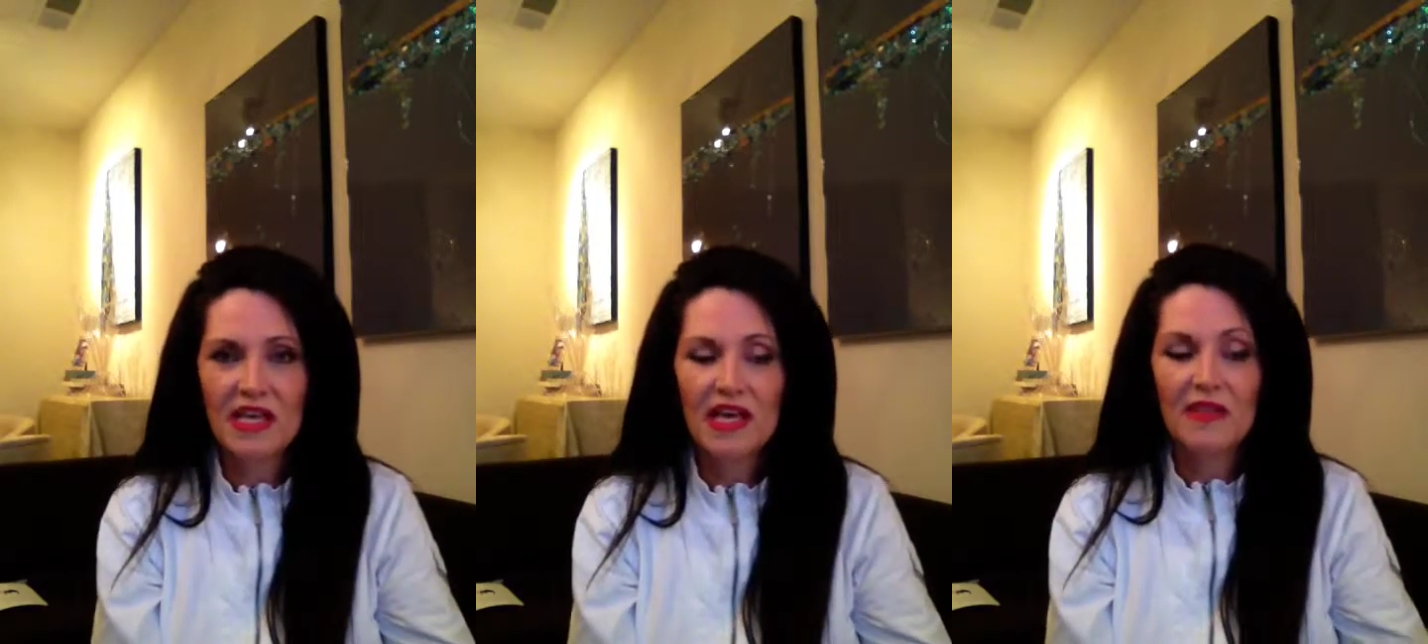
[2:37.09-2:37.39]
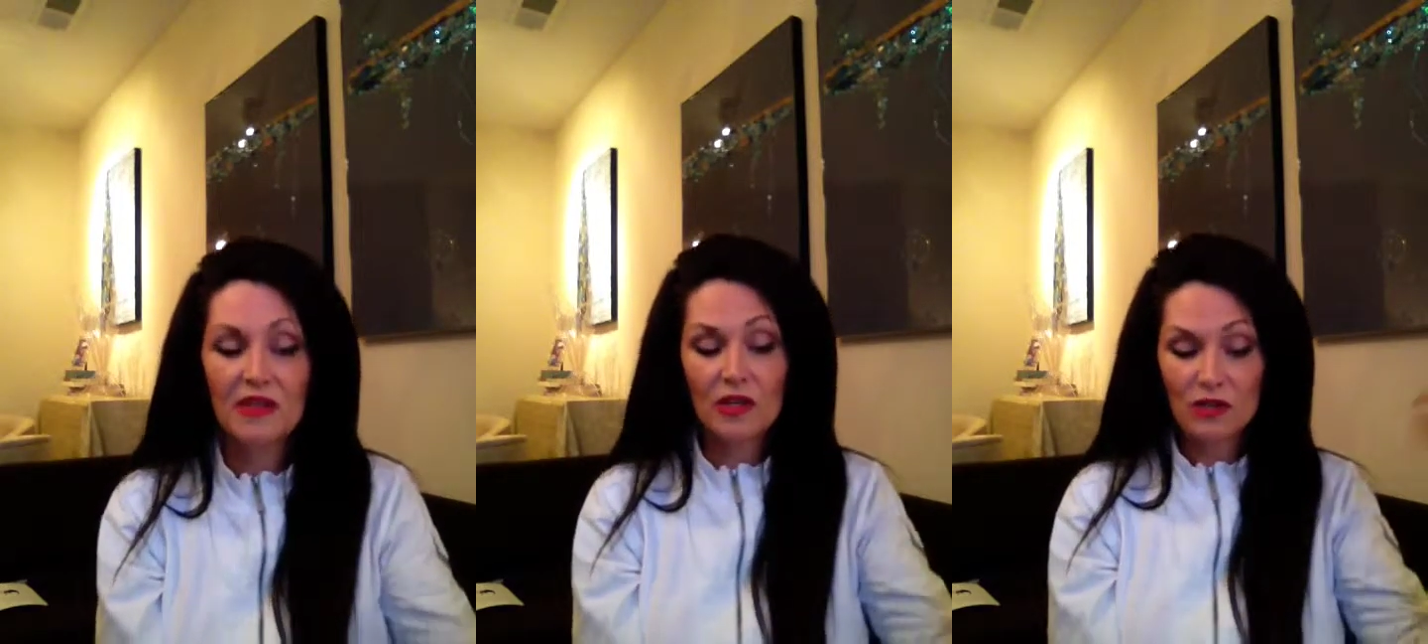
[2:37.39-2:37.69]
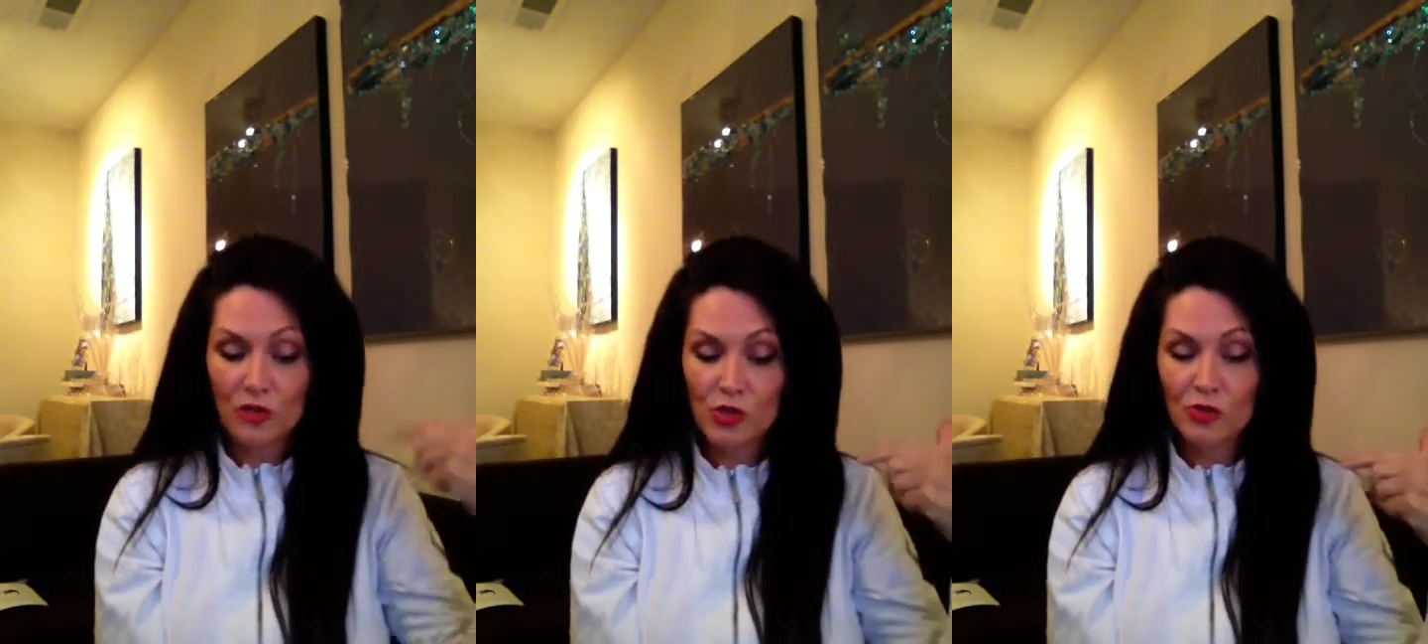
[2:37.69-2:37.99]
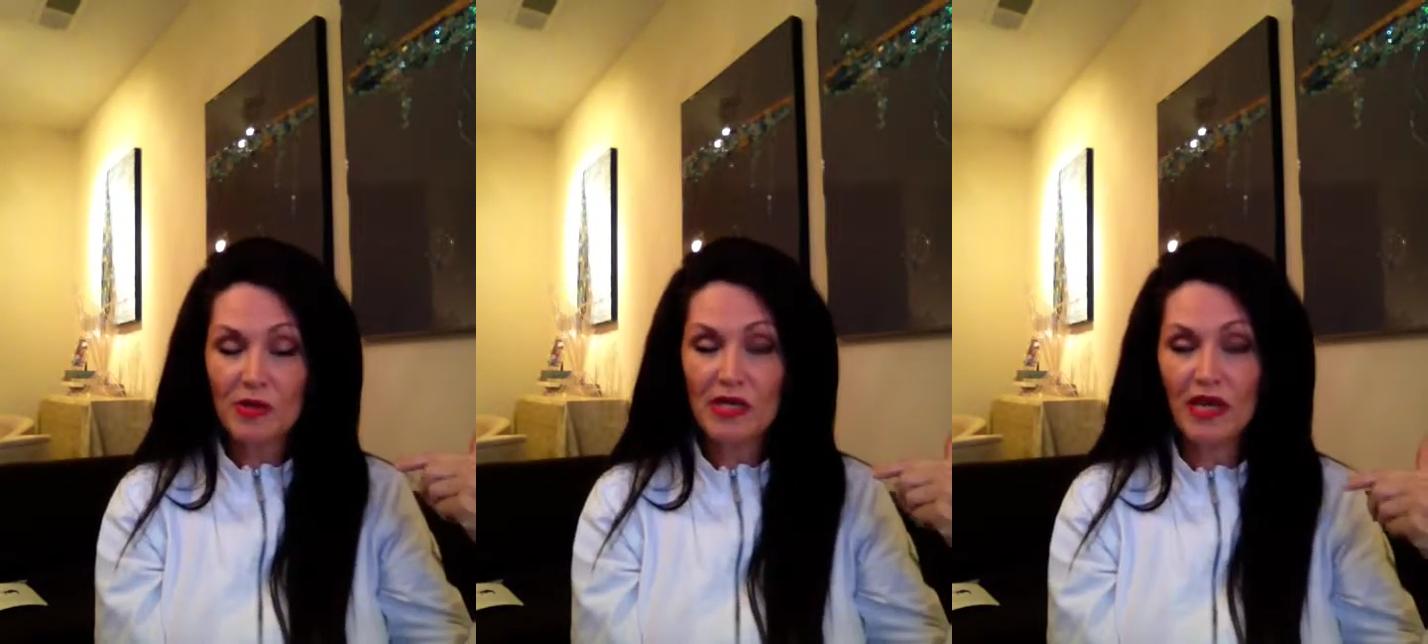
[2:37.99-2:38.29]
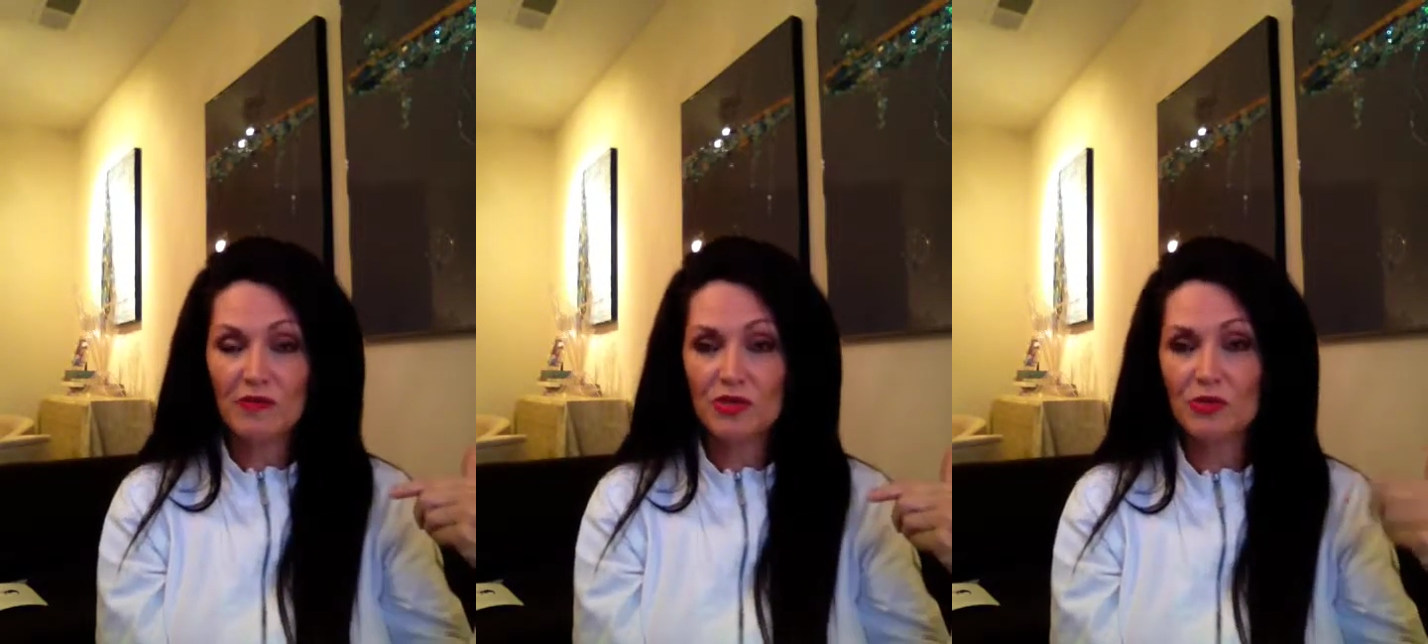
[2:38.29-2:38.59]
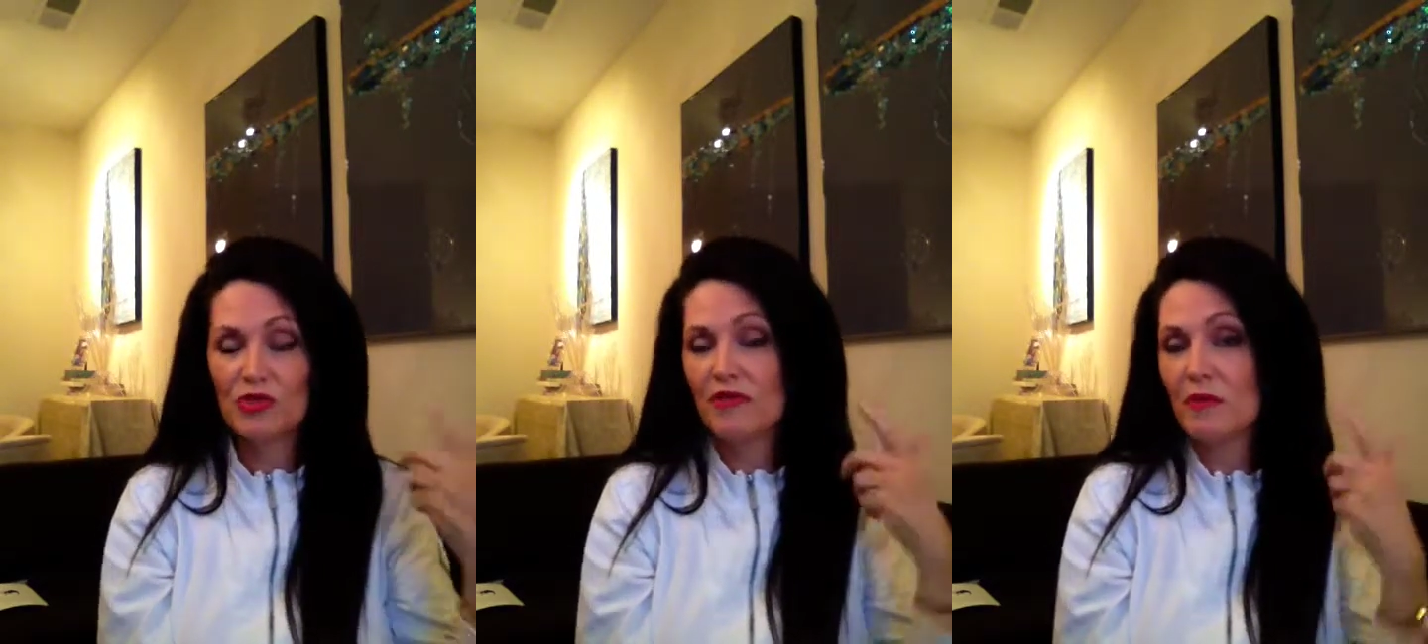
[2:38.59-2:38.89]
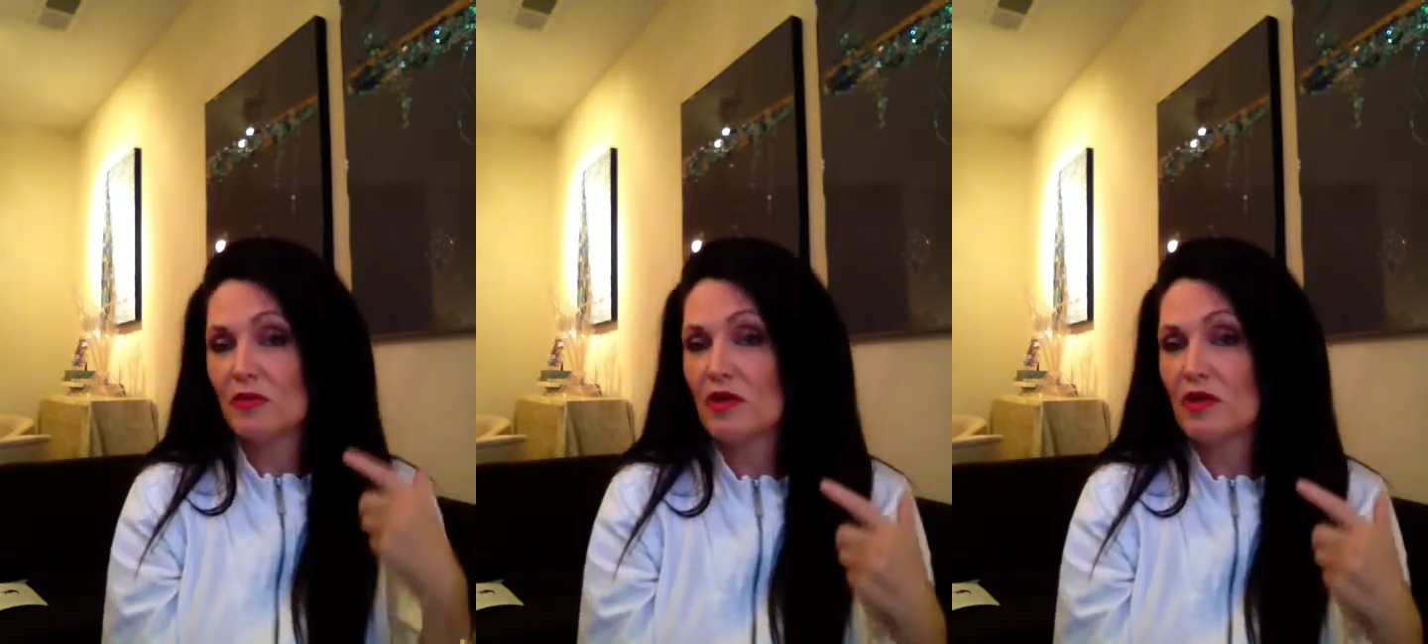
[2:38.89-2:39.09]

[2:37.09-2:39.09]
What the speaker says: and the conclusion we came to is if I'm